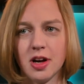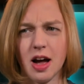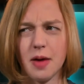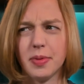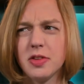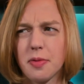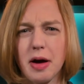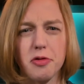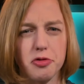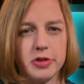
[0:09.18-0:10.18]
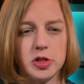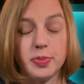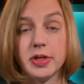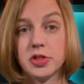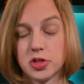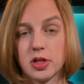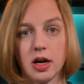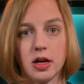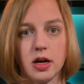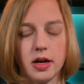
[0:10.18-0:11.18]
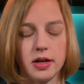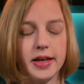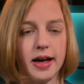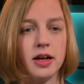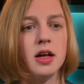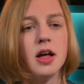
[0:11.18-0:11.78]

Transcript: I believe about free speech. Yeah.